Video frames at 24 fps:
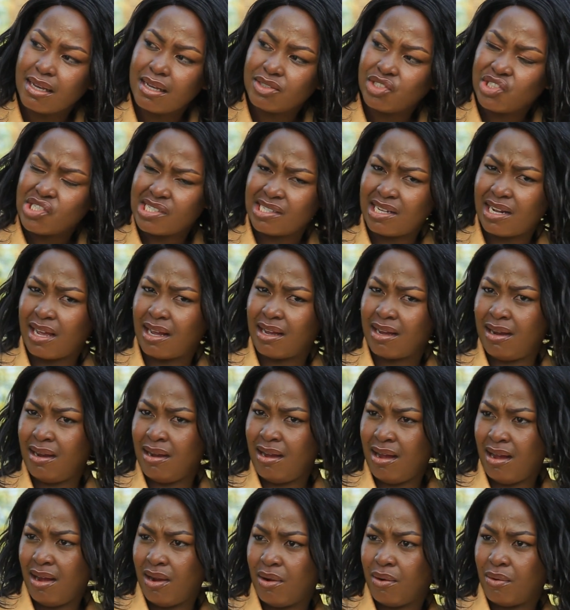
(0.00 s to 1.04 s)
She's like,
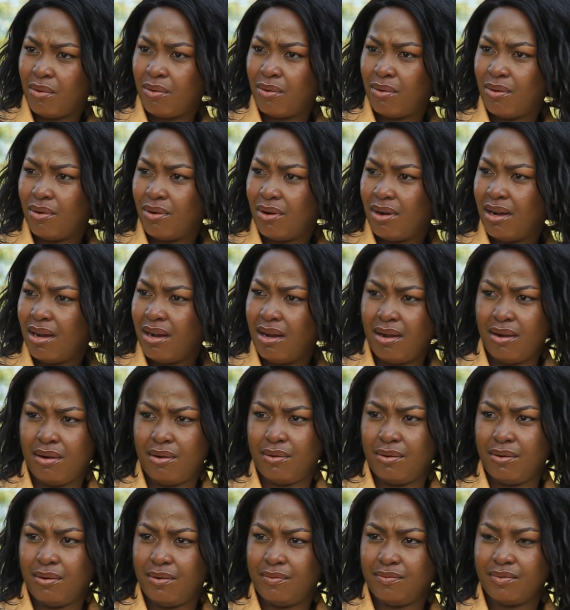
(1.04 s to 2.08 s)
how? No,
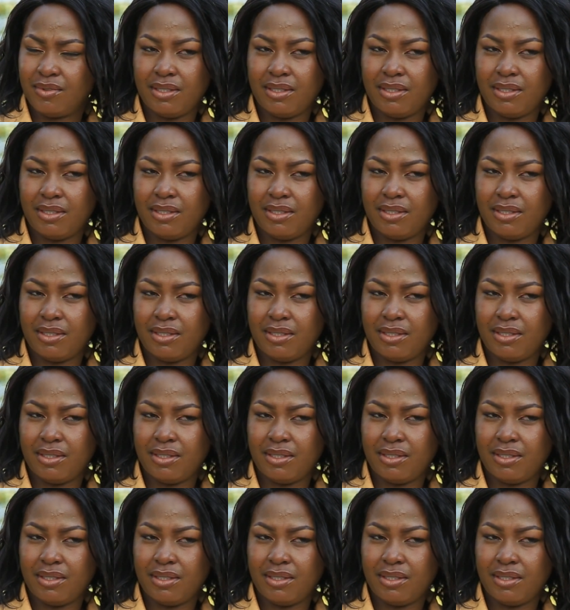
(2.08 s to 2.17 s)
so